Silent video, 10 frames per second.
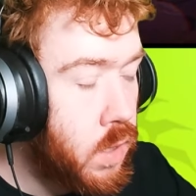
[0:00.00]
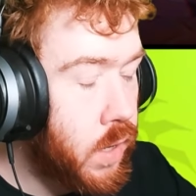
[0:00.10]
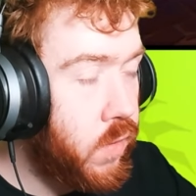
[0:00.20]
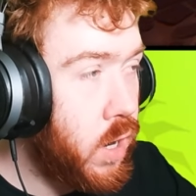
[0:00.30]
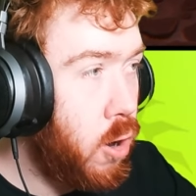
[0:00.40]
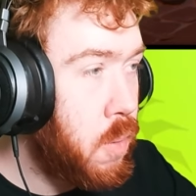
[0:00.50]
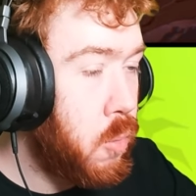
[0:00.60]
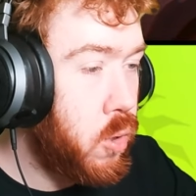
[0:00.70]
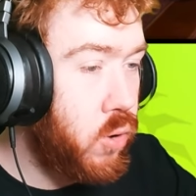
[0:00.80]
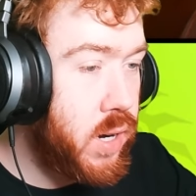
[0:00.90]
Like, I think a lot of
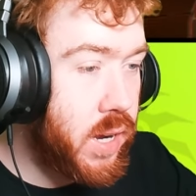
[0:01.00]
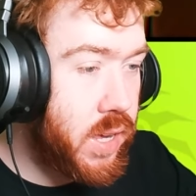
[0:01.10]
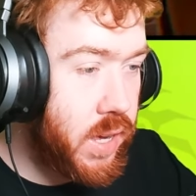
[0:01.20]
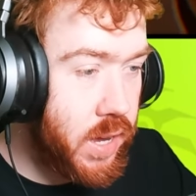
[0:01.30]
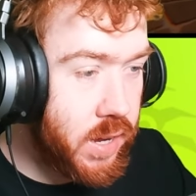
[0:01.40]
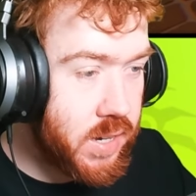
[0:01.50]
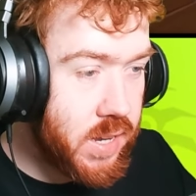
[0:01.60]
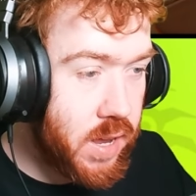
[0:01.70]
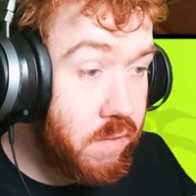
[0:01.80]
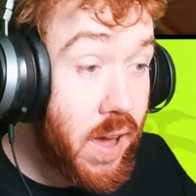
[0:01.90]
people agree that King is,
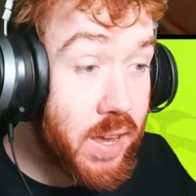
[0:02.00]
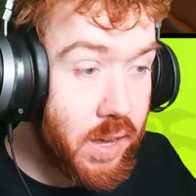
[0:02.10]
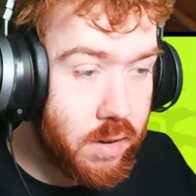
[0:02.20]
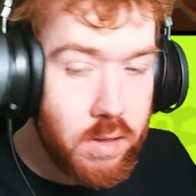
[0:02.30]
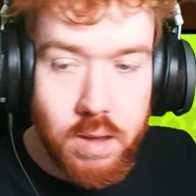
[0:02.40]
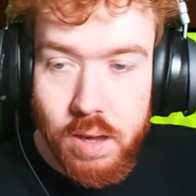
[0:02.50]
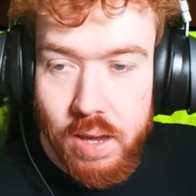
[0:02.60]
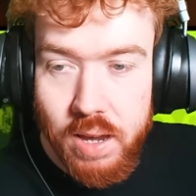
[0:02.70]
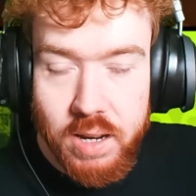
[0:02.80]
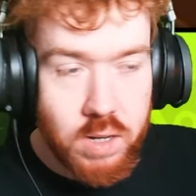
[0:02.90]
the Fat King,
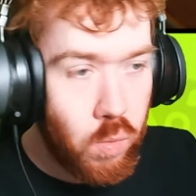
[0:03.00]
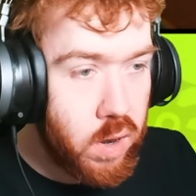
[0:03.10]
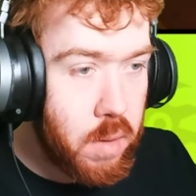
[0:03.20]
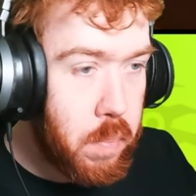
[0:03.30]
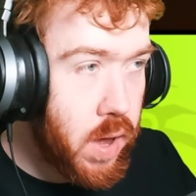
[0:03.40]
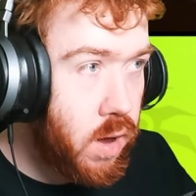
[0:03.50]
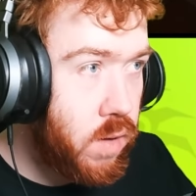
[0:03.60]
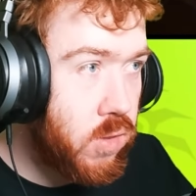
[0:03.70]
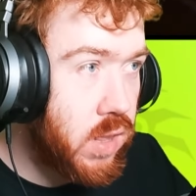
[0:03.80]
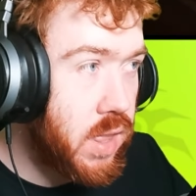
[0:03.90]
is one of the better,
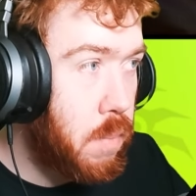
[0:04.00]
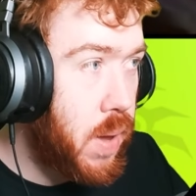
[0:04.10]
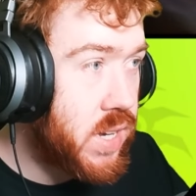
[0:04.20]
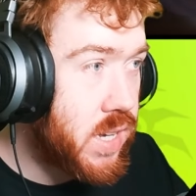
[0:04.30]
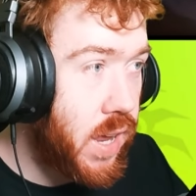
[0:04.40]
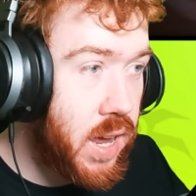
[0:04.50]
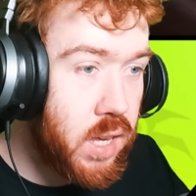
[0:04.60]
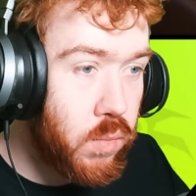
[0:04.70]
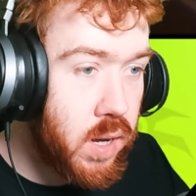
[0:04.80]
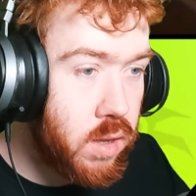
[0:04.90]
if not like the best
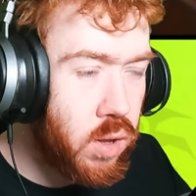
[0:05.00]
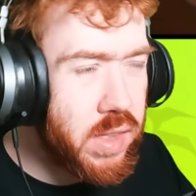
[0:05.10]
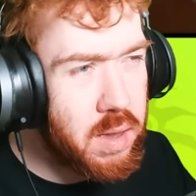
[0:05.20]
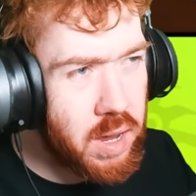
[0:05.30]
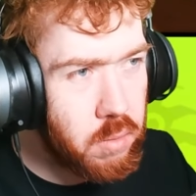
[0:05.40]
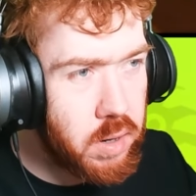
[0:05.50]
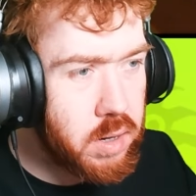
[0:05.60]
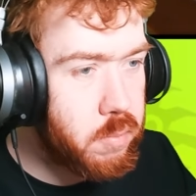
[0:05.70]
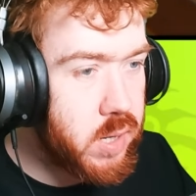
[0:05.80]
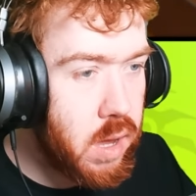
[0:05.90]
AoE, not the AoE,
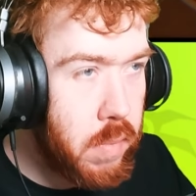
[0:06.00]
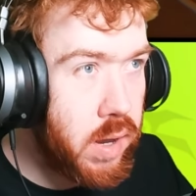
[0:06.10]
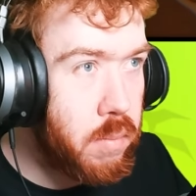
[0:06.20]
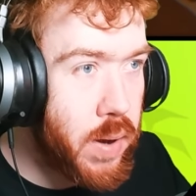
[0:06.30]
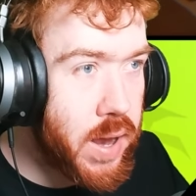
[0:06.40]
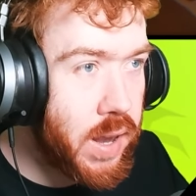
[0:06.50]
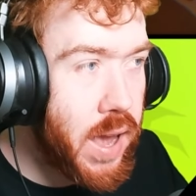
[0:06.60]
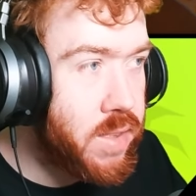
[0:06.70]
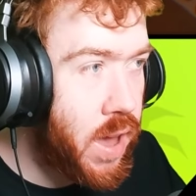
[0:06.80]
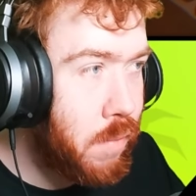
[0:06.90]
because there's that many, but like
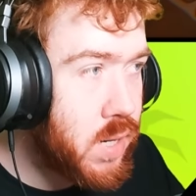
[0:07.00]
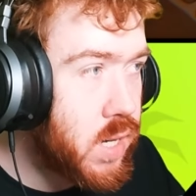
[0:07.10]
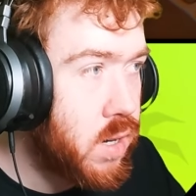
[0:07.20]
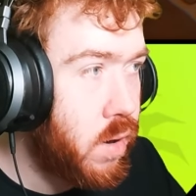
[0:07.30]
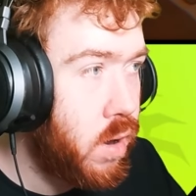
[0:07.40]
light types.